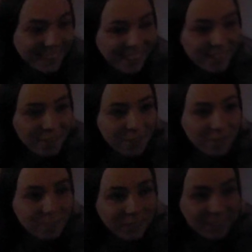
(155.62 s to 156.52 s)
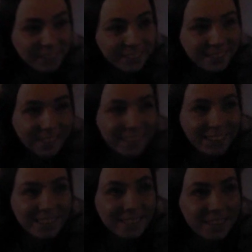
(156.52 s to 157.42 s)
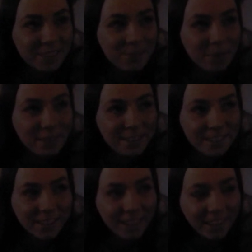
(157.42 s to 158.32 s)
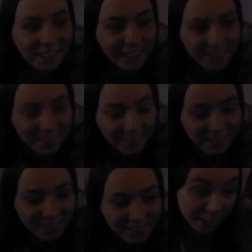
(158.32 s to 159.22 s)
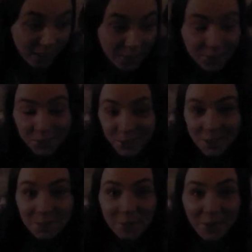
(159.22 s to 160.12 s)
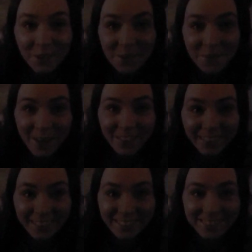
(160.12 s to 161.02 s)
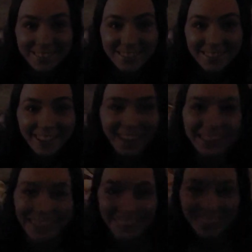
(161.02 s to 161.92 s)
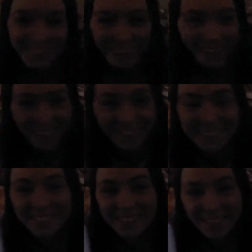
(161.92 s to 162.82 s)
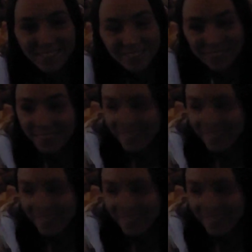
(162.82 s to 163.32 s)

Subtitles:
like 4 to 7 months to hike. Goes through the Smoky Mountains. I know that because I've